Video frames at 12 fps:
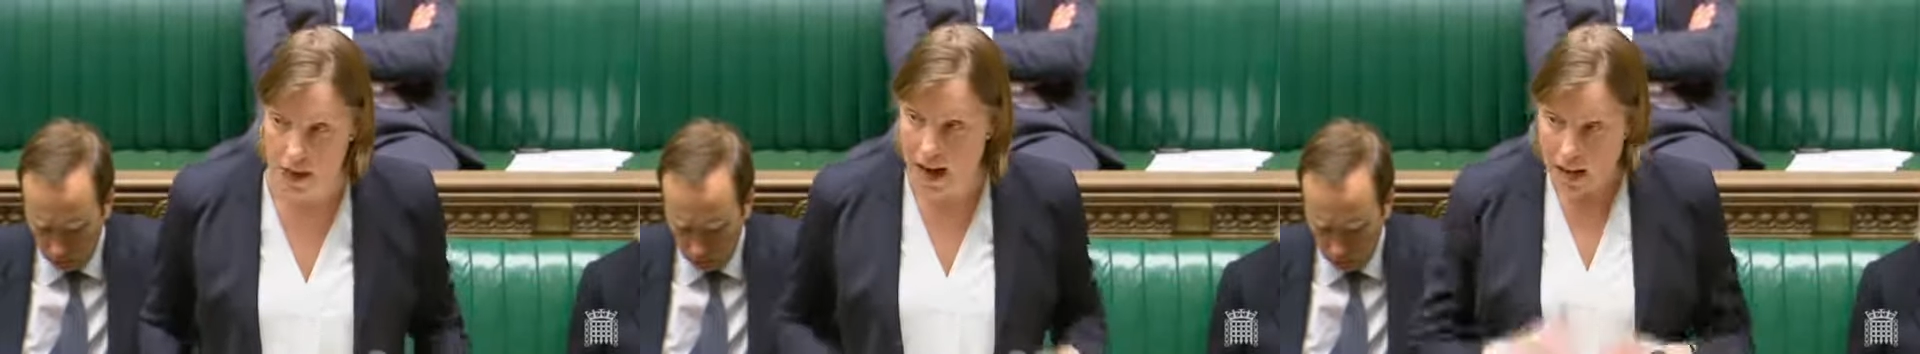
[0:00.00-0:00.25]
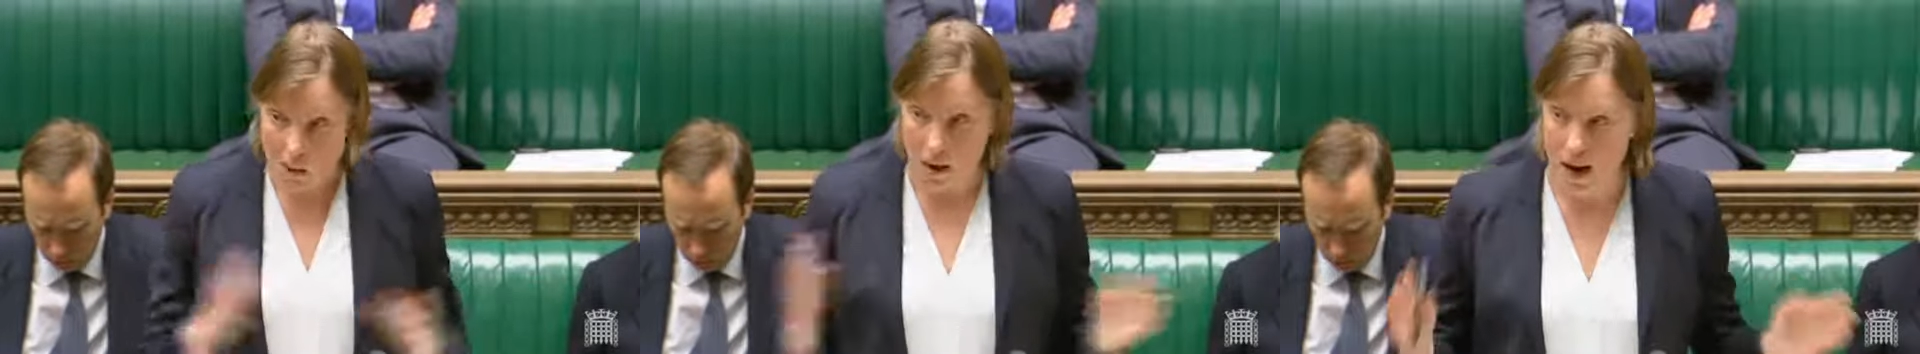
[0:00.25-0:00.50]

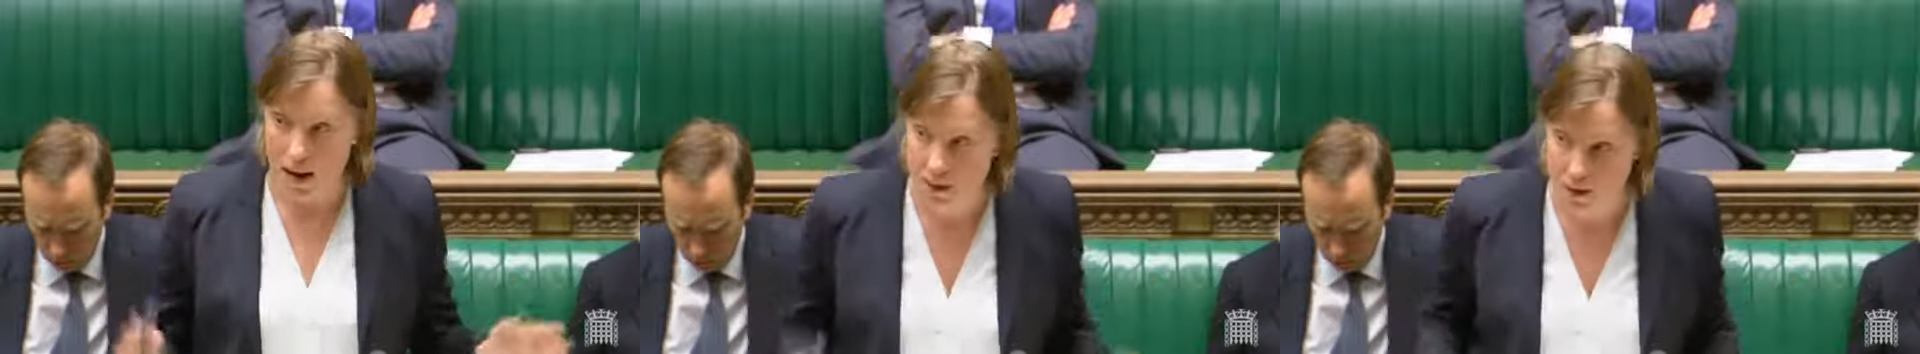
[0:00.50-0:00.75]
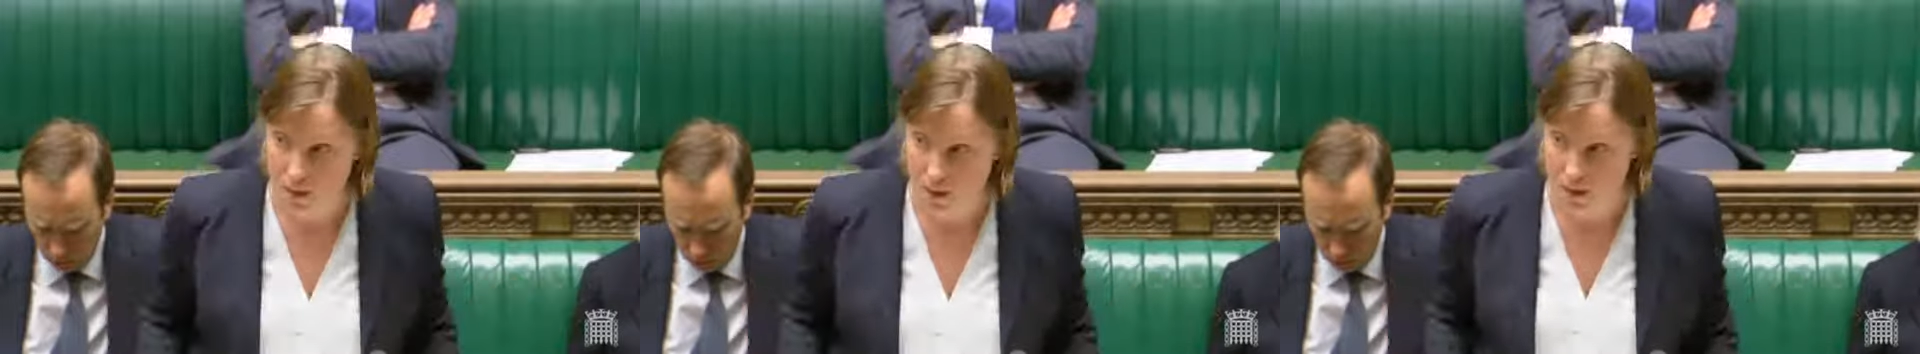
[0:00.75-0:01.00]
anyway, and
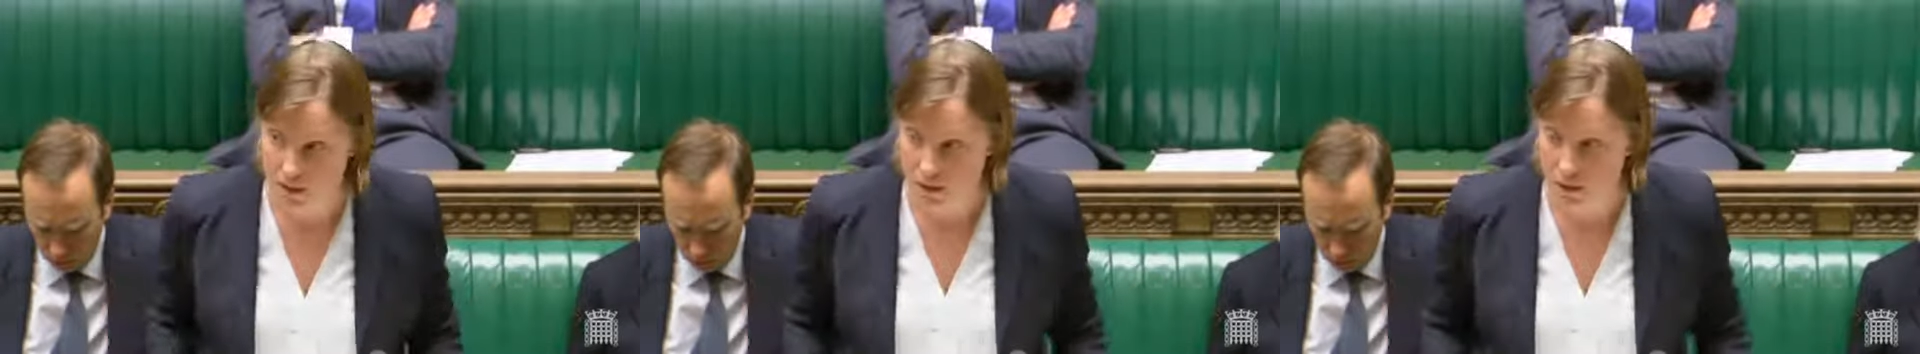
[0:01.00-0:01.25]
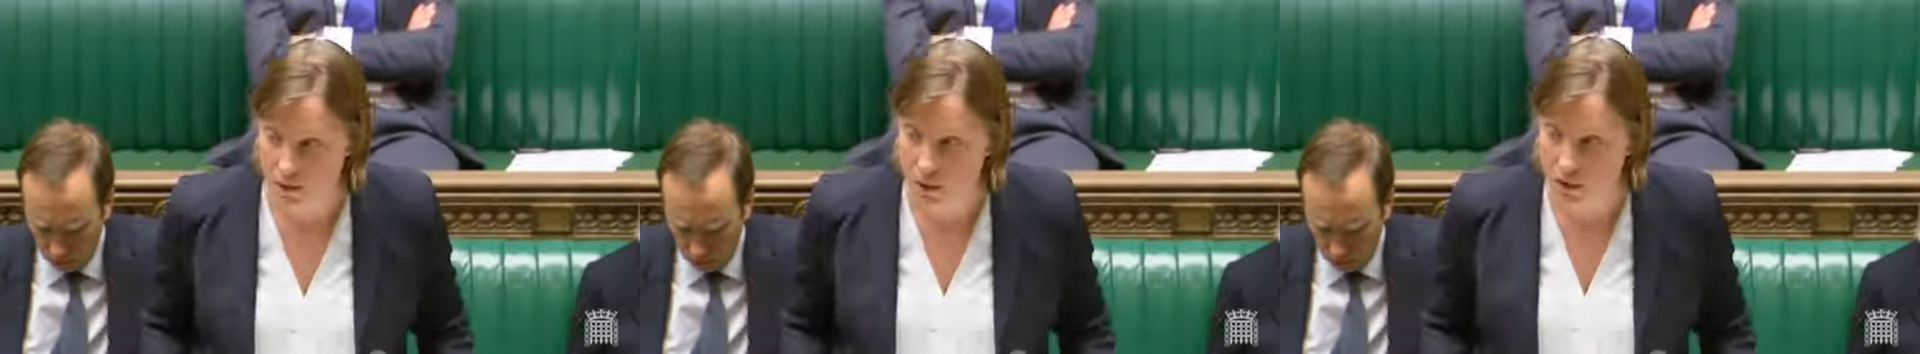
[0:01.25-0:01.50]
there's been
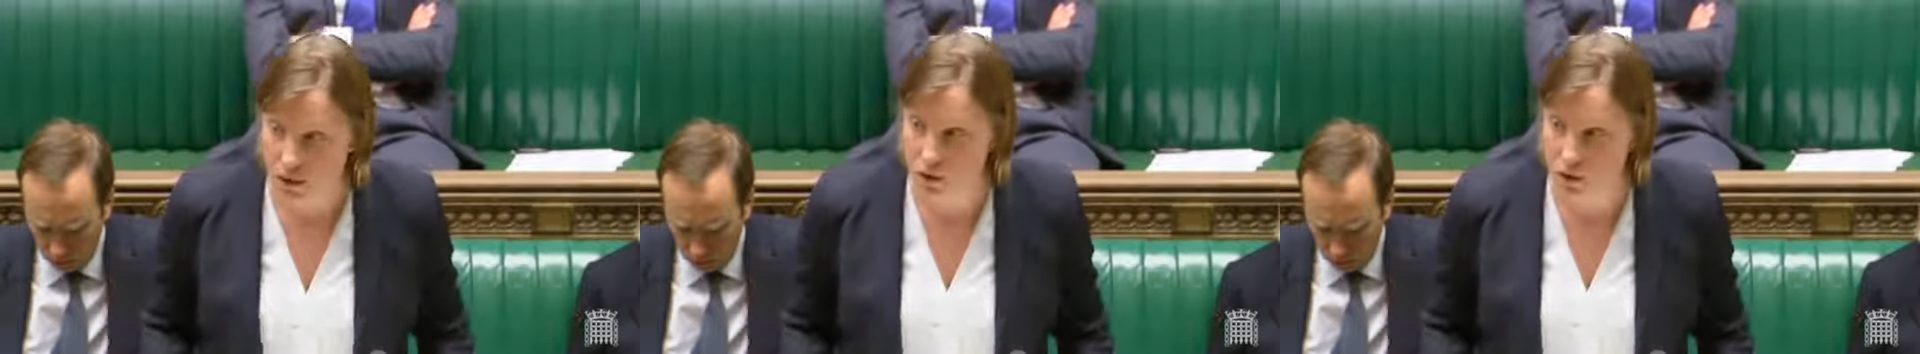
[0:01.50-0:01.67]
significant